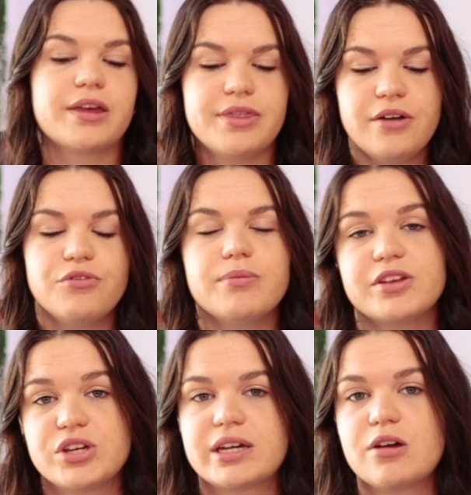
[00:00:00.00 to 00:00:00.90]
Then from the
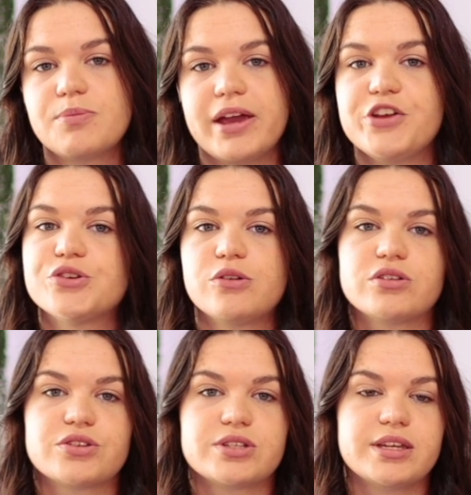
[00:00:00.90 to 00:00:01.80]
checkout page, you'll
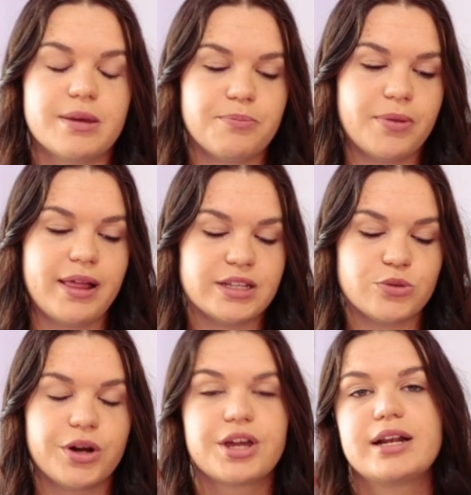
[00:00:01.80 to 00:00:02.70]
also see the place
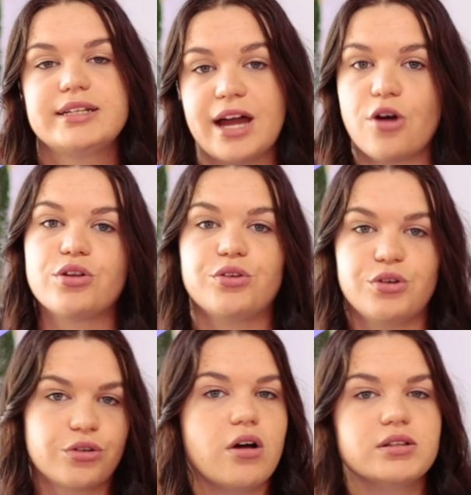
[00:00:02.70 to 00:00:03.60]
where you can download
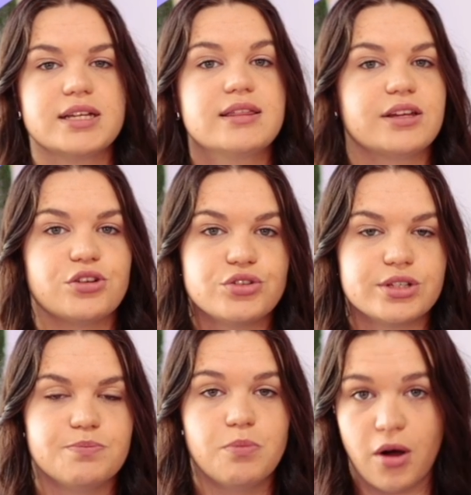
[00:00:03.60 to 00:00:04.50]
your content that you
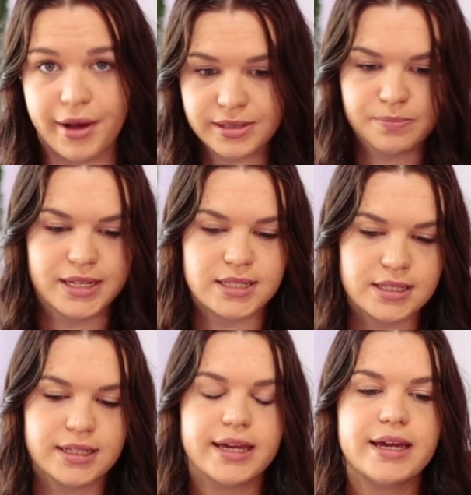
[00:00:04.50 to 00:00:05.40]
just bought,
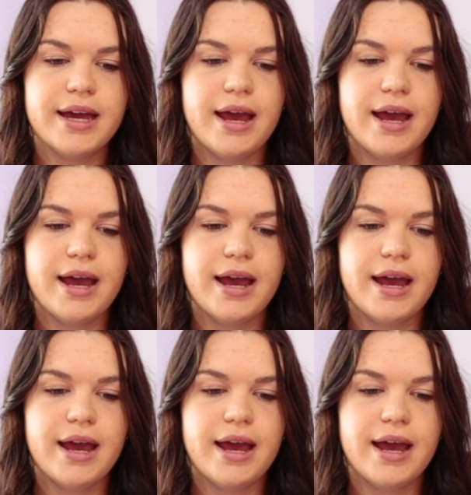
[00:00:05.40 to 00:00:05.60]
basically.